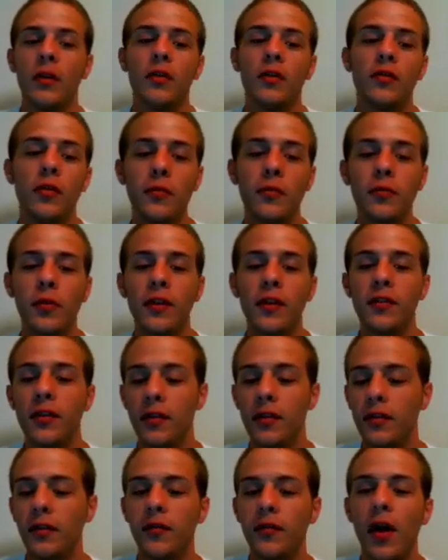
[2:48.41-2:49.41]
So for
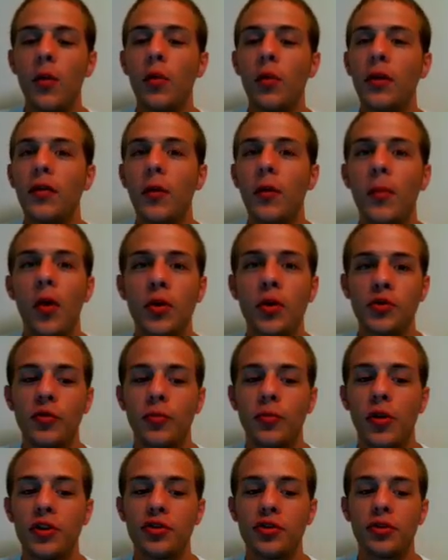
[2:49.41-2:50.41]
instance, if I wanted the
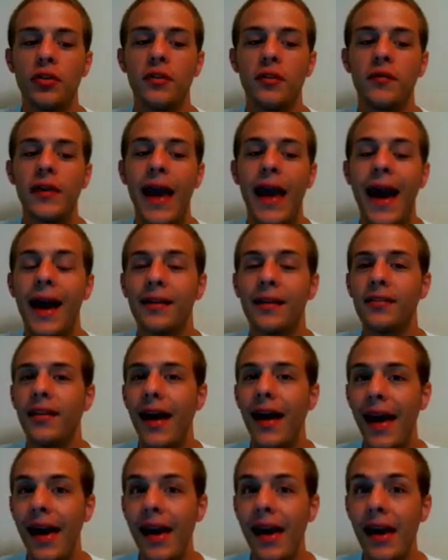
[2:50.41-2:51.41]
partial pressure of
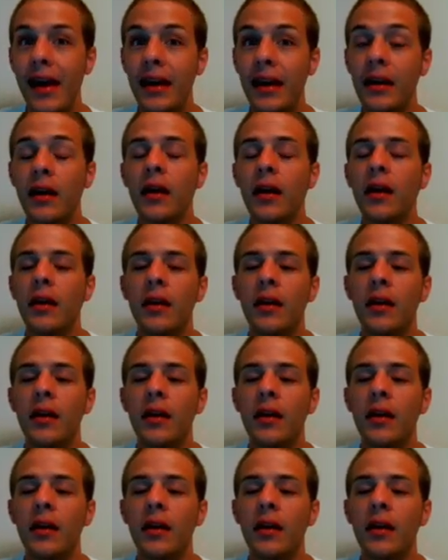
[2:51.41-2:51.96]
gas A,